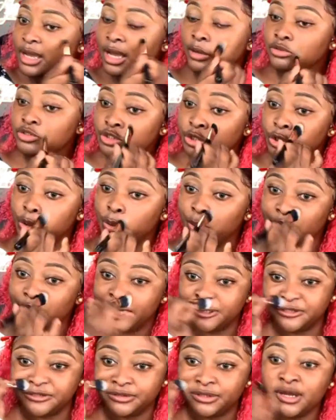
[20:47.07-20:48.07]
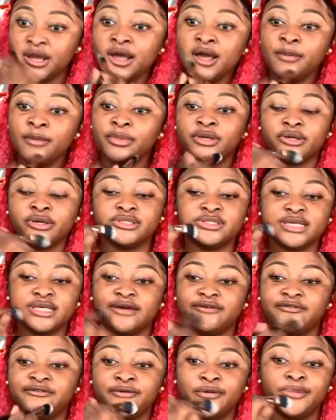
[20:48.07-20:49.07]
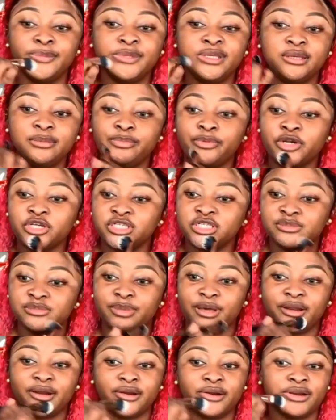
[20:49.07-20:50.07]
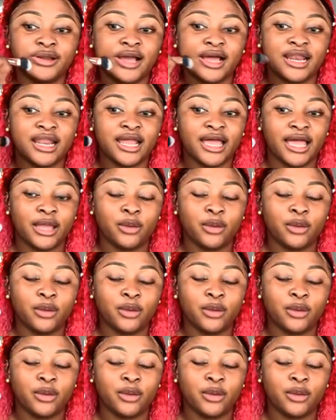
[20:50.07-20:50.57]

I will show you what I do, because for me, brush is better. I